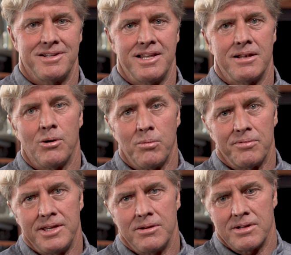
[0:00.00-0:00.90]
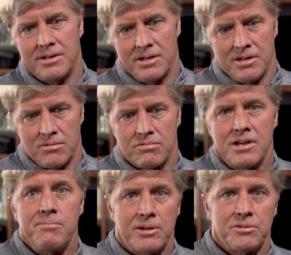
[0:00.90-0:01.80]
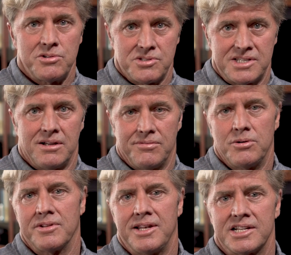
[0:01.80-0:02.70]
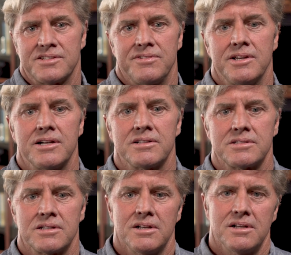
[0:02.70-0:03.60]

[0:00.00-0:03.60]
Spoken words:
and then hopefully you can rebuild yourself over the next few years.